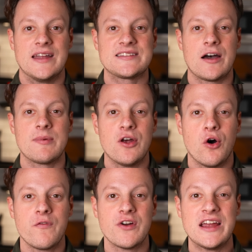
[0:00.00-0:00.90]
It's now been
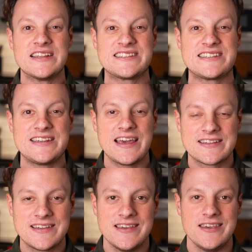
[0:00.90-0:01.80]
over
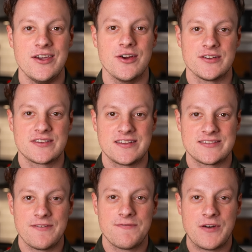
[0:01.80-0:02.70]
six years since
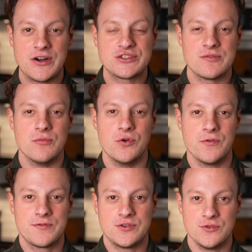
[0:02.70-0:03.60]
I first
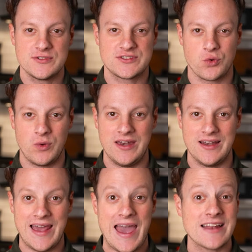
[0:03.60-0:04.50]
moved to
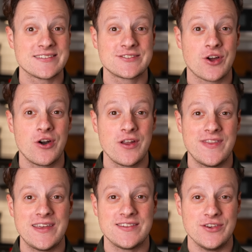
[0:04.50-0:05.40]
Sweden and started
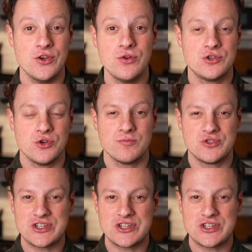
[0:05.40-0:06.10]
this YouTube